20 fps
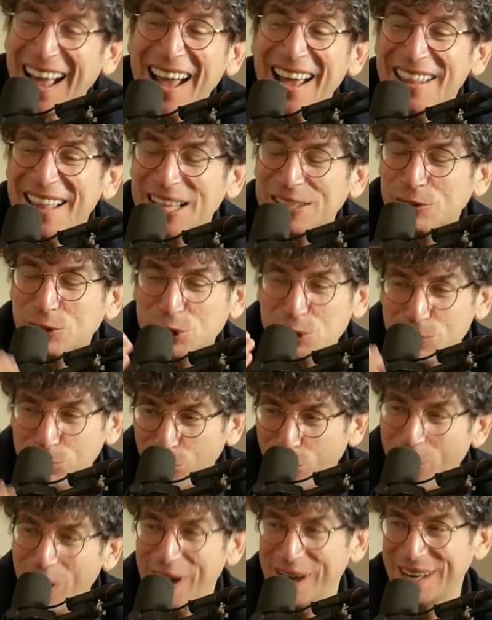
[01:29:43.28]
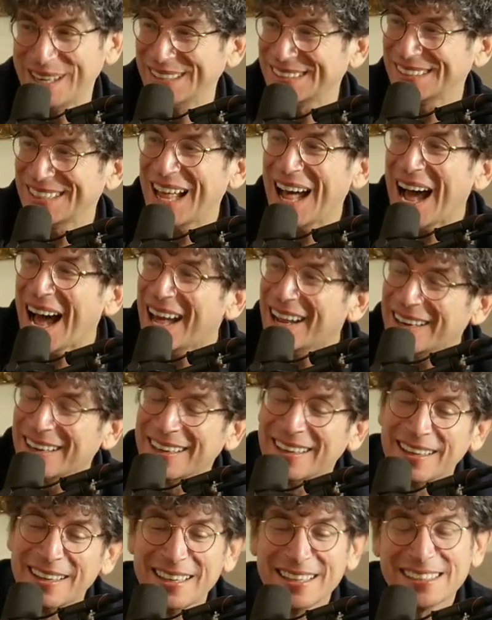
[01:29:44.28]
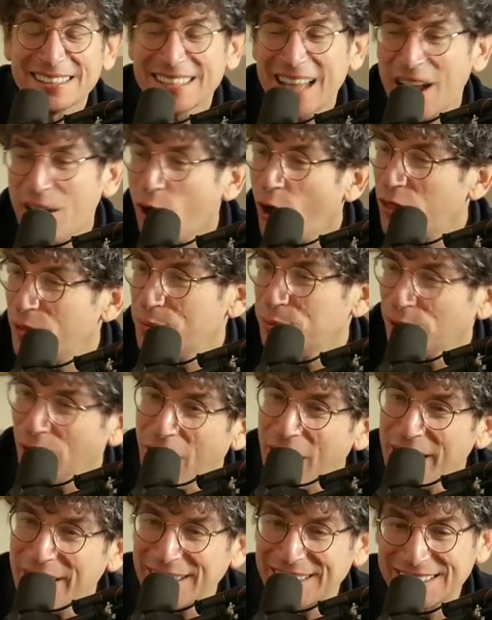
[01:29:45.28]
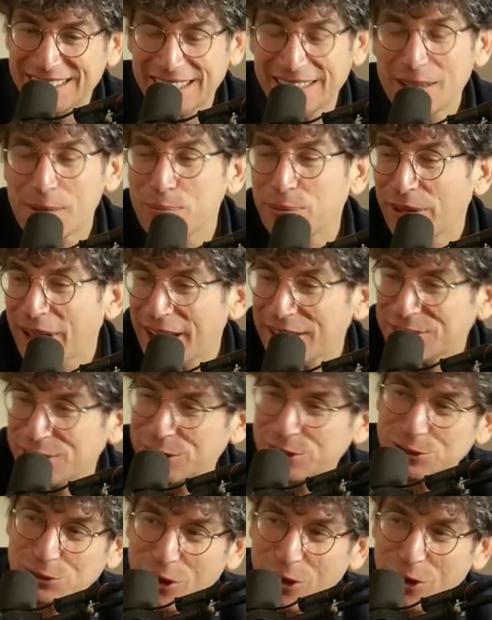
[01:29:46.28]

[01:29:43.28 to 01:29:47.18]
Hey, that's what's important. It's Yeah. not. It's not all the blood. It's in the plastic